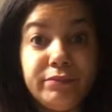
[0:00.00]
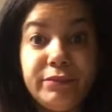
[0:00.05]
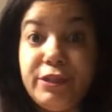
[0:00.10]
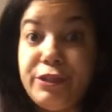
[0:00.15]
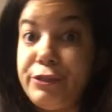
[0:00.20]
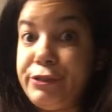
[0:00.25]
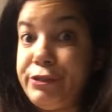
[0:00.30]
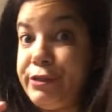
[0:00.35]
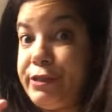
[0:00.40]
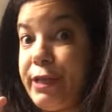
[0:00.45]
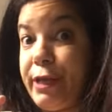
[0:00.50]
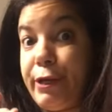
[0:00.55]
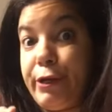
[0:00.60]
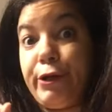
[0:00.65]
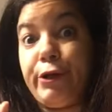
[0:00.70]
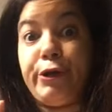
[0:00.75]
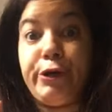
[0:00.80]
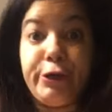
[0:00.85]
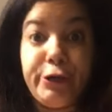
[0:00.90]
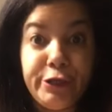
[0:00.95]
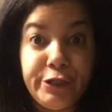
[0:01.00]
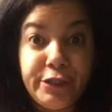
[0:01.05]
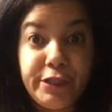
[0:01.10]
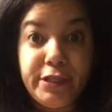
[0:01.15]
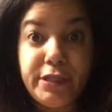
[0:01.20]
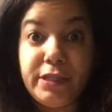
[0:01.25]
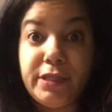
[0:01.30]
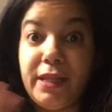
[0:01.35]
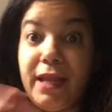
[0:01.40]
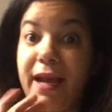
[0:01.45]
this thing
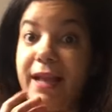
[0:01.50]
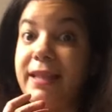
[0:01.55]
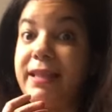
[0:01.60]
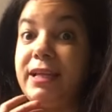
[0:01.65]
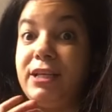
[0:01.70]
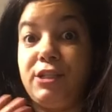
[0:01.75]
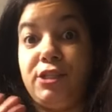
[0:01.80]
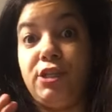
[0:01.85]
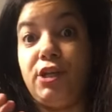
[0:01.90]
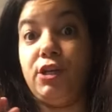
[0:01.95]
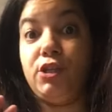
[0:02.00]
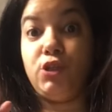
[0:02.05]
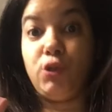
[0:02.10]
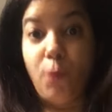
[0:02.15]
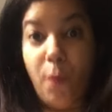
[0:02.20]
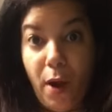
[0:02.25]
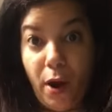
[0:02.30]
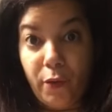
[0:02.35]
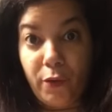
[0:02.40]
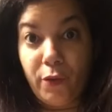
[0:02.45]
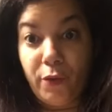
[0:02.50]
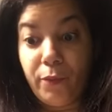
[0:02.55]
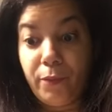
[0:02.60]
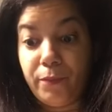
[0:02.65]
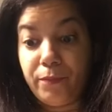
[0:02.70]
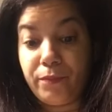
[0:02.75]
hurts like there's no tomorrow.